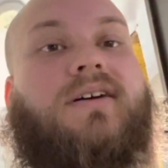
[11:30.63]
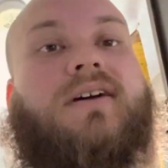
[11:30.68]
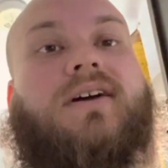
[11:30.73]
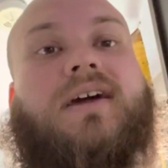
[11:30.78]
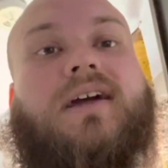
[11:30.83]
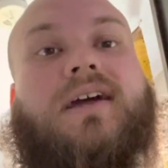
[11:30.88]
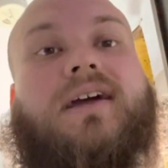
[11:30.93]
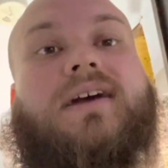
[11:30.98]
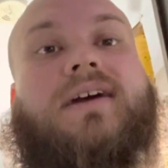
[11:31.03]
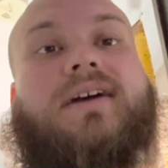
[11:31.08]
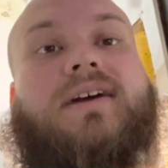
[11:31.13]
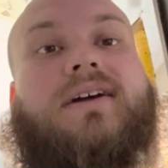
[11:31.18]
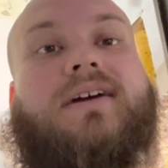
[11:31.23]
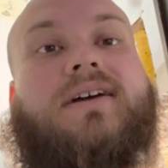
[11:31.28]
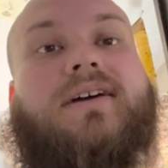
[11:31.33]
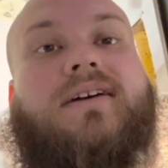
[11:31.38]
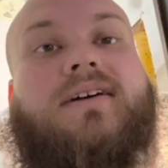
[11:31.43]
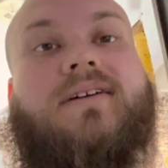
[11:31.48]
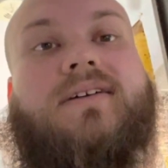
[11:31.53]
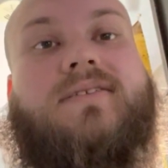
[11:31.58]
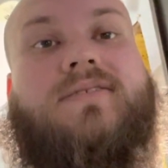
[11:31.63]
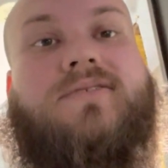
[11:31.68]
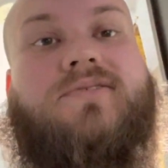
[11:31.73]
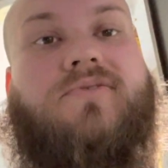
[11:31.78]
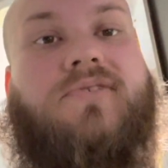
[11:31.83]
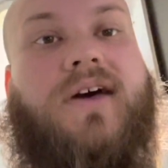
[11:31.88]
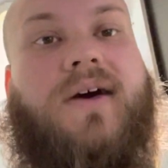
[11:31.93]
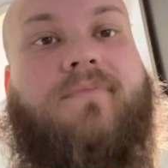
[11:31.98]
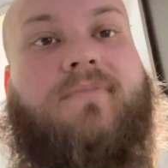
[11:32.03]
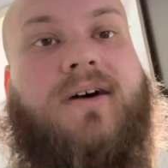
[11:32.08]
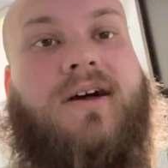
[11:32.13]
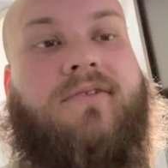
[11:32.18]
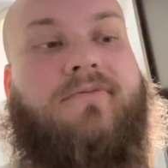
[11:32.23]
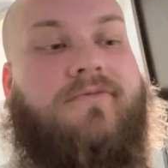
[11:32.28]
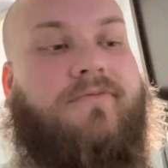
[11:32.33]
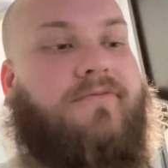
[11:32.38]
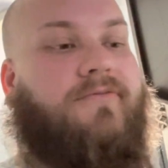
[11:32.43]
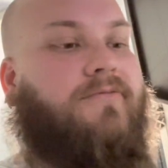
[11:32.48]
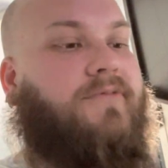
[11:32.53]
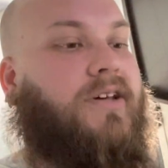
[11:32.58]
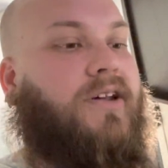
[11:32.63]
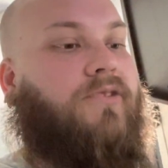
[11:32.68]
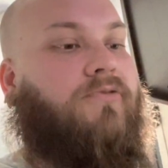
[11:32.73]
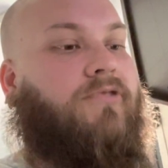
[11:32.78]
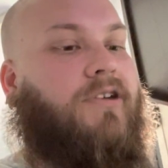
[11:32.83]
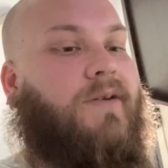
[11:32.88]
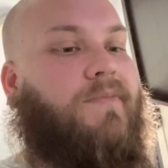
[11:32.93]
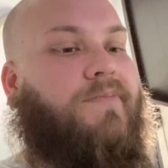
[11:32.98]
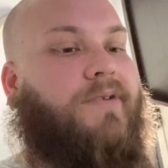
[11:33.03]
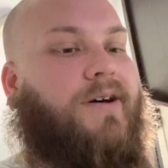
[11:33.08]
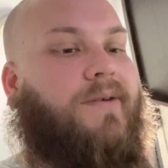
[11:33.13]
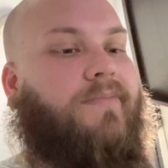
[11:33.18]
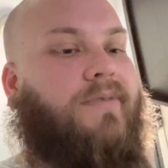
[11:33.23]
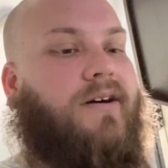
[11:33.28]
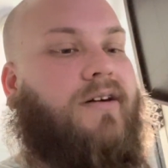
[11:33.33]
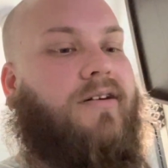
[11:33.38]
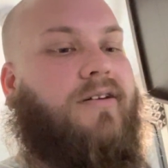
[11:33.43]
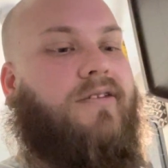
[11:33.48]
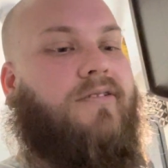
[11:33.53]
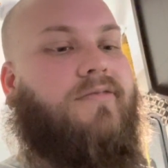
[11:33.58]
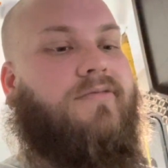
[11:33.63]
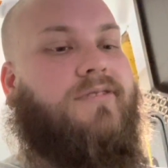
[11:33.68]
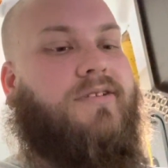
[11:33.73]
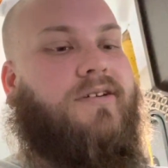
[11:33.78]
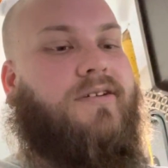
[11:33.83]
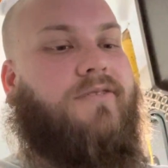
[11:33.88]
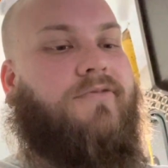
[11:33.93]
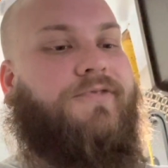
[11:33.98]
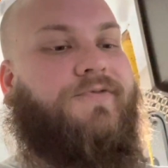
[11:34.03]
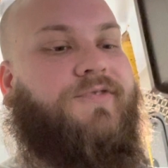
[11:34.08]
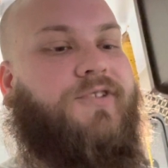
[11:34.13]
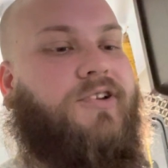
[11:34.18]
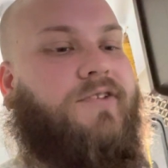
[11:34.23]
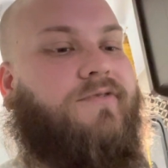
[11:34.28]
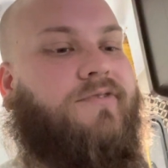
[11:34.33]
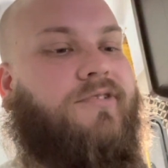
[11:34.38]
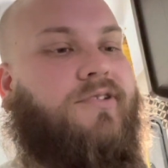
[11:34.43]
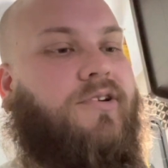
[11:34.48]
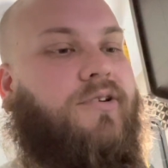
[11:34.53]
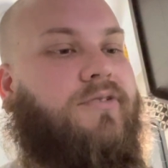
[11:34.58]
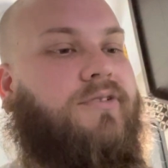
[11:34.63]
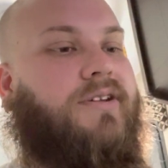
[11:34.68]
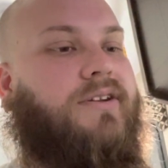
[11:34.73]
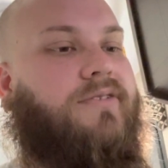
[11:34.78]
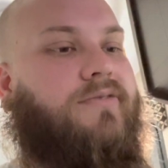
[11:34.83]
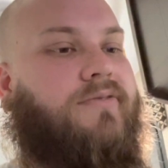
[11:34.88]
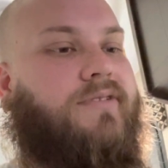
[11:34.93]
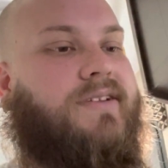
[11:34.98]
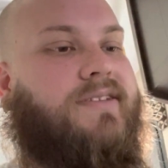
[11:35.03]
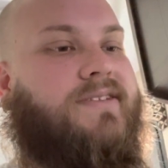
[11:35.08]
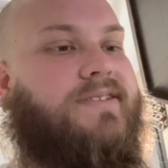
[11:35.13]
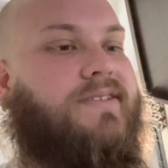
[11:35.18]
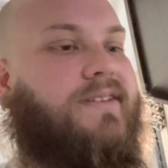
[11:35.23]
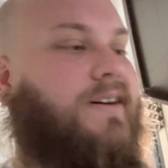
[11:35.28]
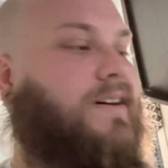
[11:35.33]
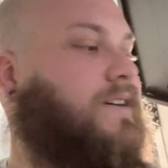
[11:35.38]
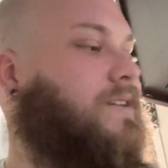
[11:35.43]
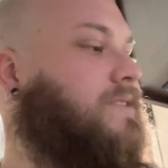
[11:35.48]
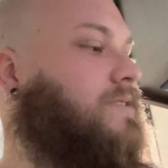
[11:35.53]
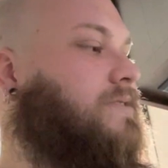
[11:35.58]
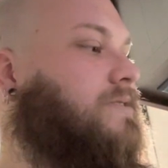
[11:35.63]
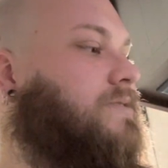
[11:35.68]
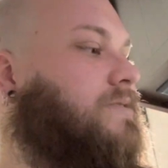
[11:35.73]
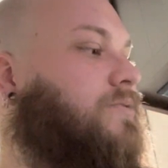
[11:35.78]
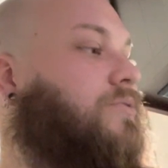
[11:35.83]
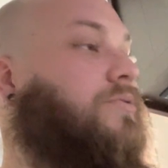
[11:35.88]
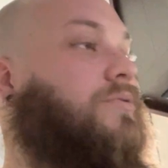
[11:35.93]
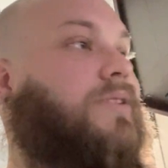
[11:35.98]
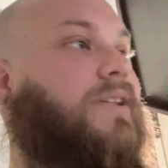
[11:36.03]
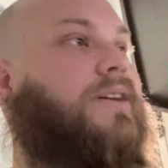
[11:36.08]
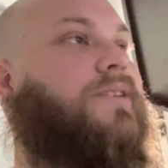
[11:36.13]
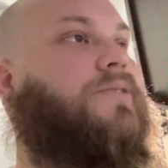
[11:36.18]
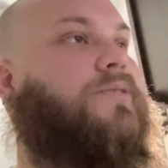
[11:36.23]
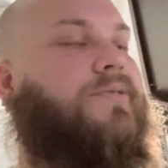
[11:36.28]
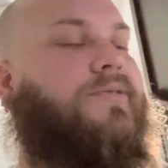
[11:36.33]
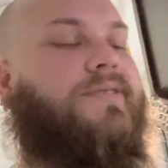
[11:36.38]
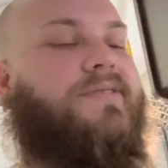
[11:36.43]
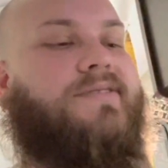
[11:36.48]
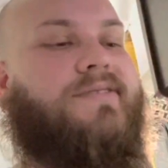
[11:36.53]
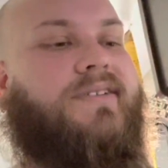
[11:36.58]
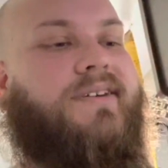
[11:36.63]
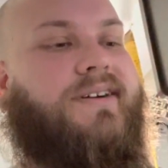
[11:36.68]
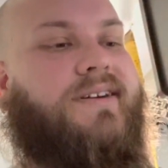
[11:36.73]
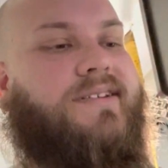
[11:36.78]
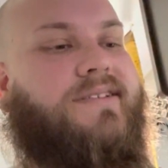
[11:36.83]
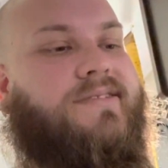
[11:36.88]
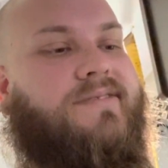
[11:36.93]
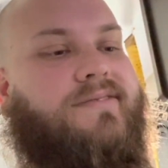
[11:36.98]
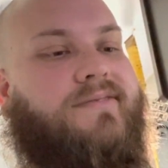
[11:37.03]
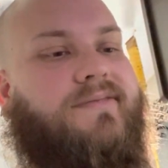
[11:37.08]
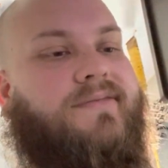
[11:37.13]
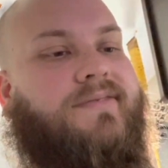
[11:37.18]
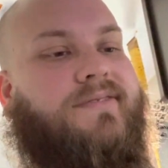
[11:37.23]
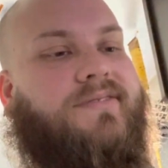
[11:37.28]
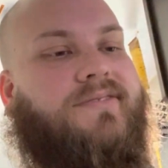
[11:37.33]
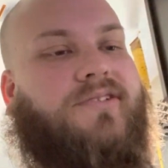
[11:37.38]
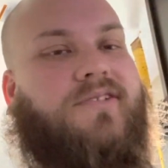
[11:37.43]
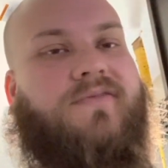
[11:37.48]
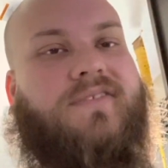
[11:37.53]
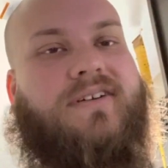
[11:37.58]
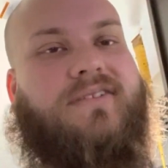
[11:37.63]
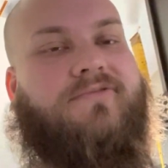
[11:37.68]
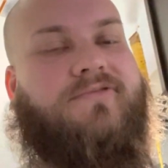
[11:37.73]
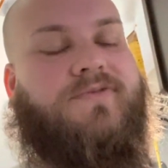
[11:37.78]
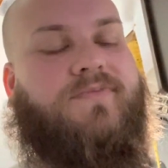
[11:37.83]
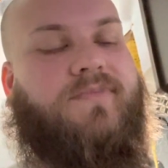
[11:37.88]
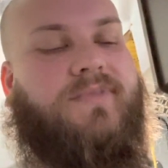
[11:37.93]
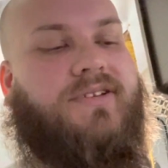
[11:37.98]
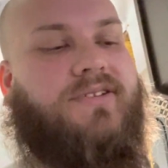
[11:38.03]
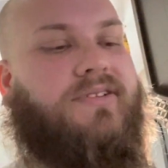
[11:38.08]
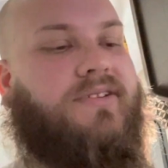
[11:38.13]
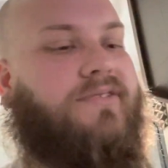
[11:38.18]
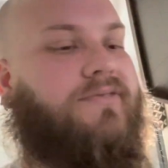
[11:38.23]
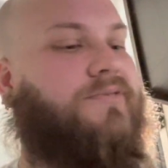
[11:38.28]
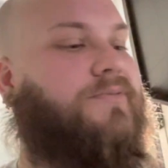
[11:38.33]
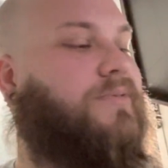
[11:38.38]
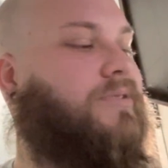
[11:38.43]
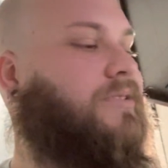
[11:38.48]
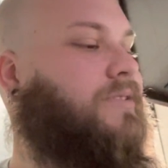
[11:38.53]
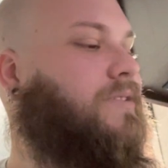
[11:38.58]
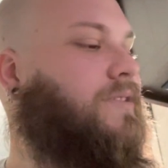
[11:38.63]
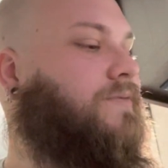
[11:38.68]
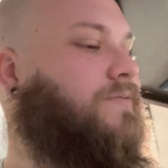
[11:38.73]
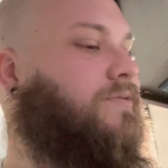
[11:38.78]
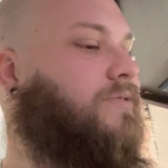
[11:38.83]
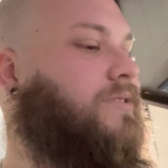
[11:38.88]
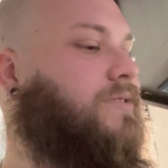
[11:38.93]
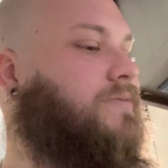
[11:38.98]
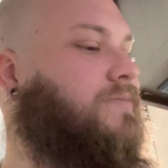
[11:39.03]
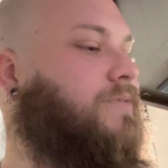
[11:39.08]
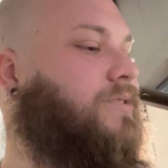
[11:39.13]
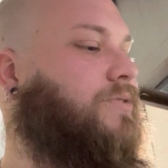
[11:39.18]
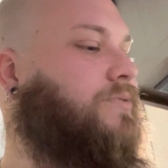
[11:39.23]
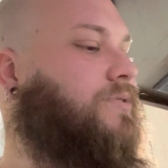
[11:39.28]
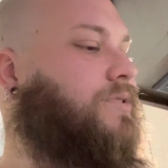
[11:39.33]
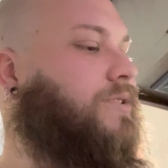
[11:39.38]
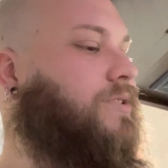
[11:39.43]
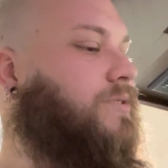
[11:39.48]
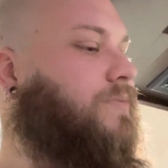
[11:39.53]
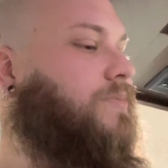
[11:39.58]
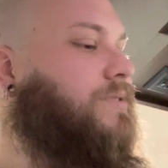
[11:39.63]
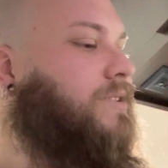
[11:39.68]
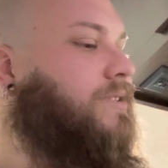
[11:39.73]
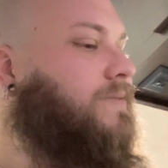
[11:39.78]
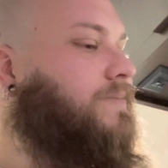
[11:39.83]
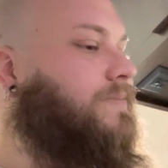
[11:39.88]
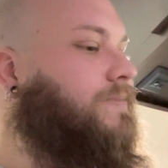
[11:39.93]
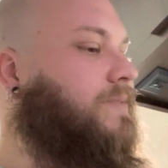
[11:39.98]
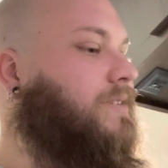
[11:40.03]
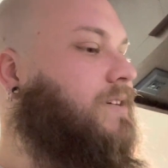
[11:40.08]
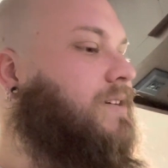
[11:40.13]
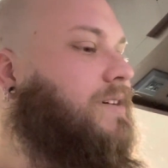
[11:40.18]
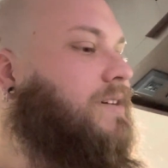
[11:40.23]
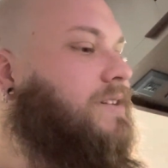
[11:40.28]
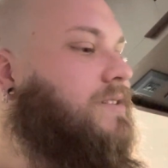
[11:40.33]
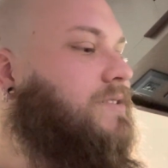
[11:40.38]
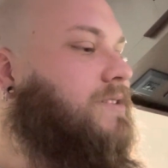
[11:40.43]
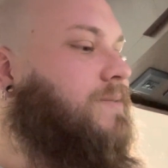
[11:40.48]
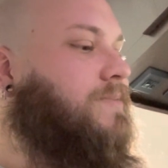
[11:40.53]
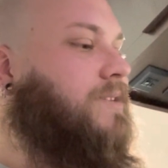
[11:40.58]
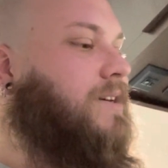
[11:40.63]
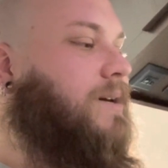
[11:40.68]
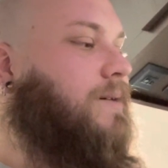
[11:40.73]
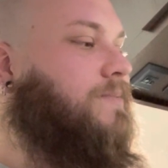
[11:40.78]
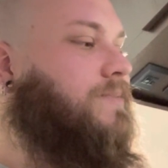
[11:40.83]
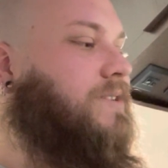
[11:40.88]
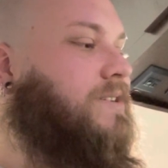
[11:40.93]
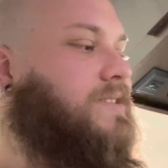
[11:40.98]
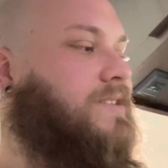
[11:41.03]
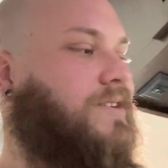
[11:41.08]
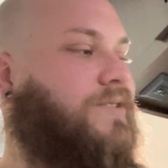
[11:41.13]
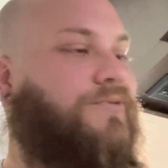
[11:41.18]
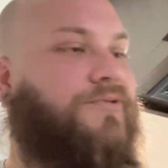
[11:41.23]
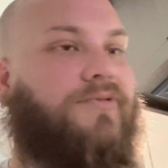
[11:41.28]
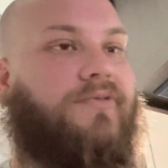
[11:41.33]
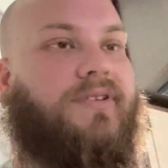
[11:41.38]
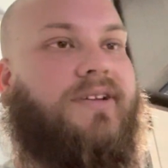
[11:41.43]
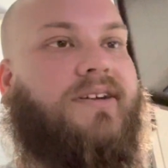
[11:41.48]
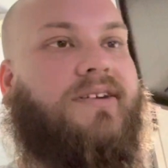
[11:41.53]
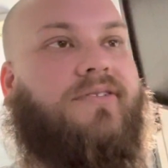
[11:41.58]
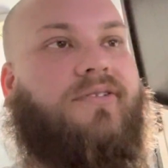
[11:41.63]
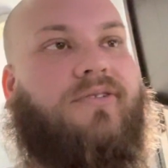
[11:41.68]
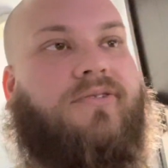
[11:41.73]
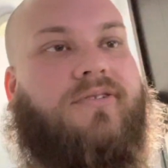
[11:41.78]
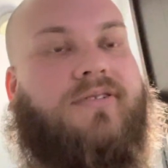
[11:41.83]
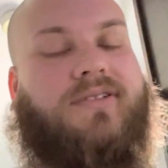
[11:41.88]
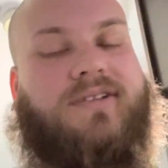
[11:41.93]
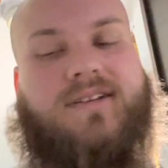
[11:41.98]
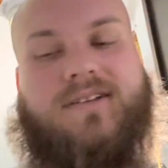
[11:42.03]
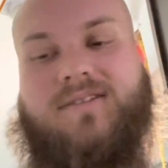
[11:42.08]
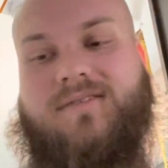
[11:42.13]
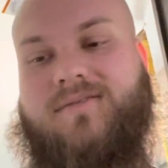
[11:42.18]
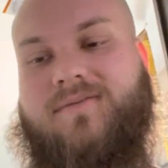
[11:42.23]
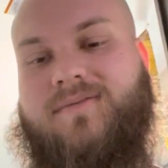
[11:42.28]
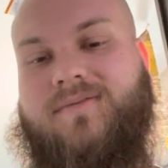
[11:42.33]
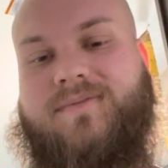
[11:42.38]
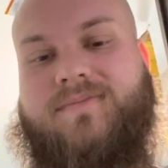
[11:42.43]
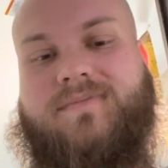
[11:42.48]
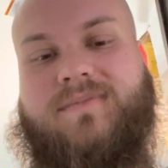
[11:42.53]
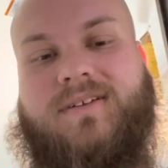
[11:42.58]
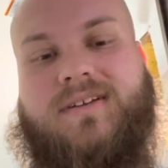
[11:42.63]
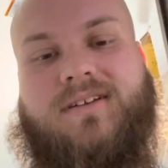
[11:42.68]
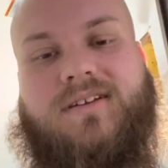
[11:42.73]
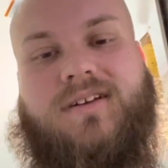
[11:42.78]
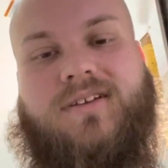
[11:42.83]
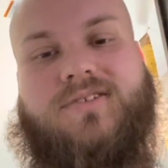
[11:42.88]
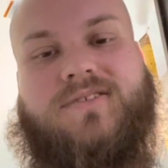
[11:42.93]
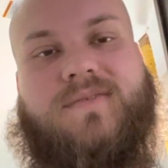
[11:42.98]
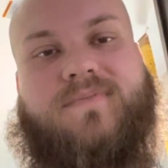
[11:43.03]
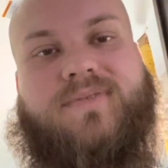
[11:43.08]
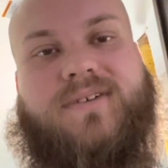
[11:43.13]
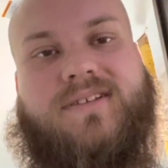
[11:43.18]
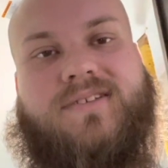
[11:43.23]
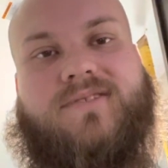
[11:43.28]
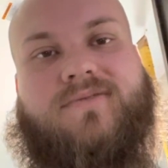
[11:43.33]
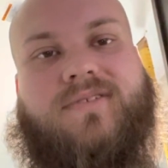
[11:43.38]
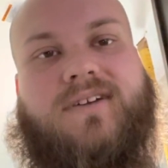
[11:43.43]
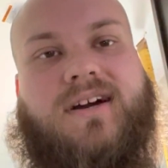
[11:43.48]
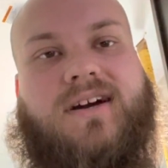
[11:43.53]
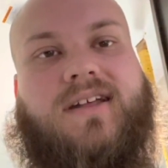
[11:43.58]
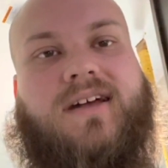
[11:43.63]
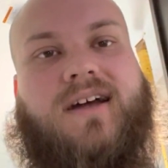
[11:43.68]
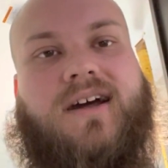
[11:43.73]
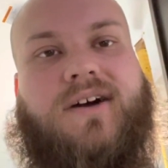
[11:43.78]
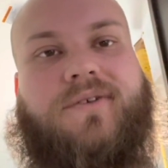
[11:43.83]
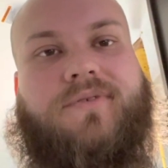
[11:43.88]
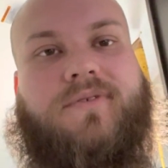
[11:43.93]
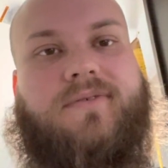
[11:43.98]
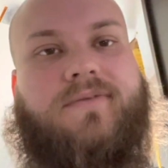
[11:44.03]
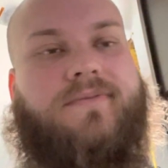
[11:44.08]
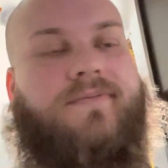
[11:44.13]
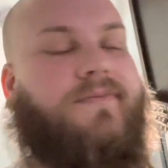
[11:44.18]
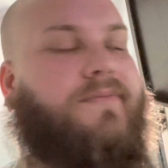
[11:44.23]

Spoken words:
And so that'll wrap up our review for Orlik Golden Slice. Orlik Golden Slice. Sorry if I was mentioning a little bit different earlier, but sometimes I say Orlik. It just depends on kind of how